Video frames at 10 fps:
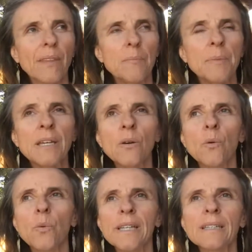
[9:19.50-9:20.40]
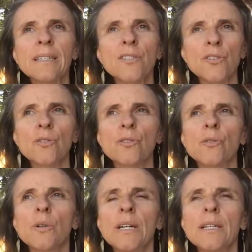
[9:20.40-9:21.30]
being willing
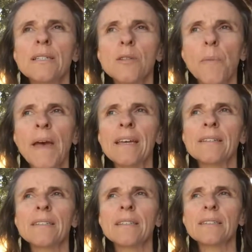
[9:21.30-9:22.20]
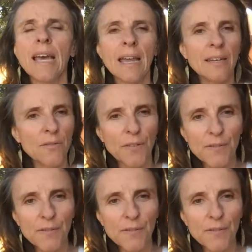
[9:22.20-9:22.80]
to spend 10,